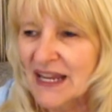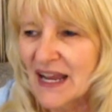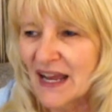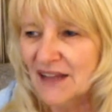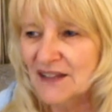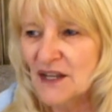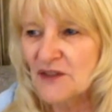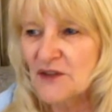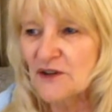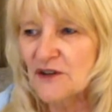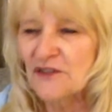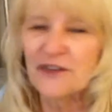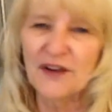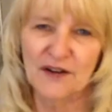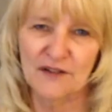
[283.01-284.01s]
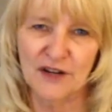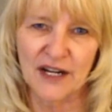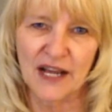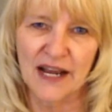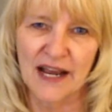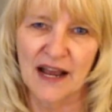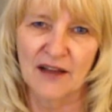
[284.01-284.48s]
Another favorite I
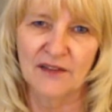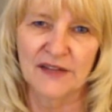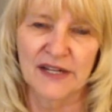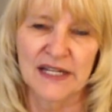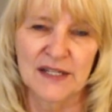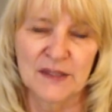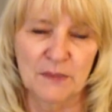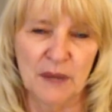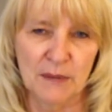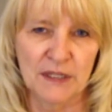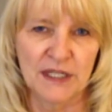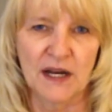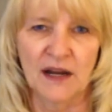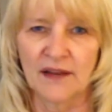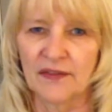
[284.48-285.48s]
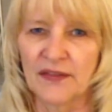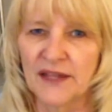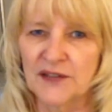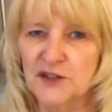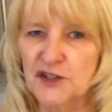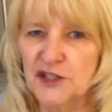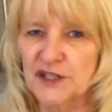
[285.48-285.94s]
have is Maybe Not, and
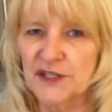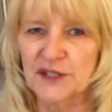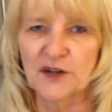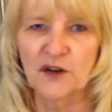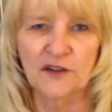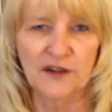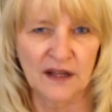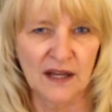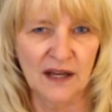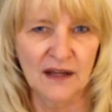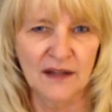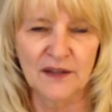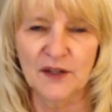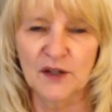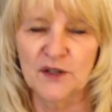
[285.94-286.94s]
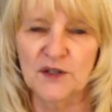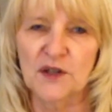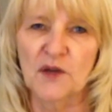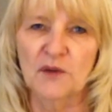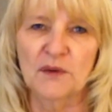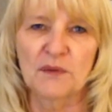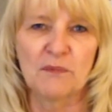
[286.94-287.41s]
that's just a novella that goes
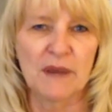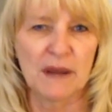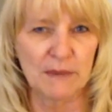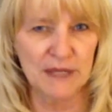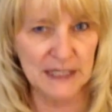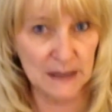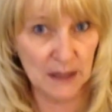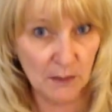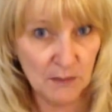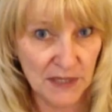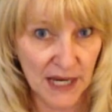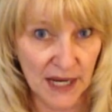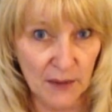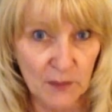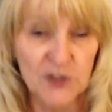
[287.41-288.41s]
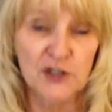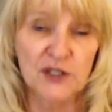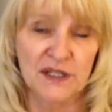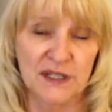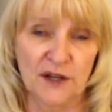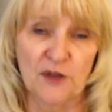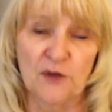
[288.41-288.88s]
along with Maybe Someday, which
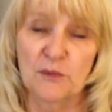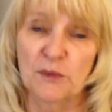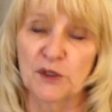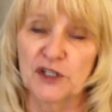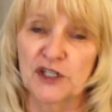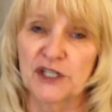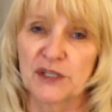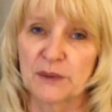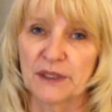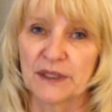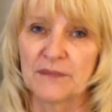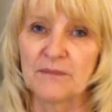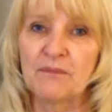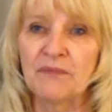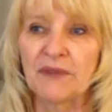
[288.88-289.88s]
is another book she's written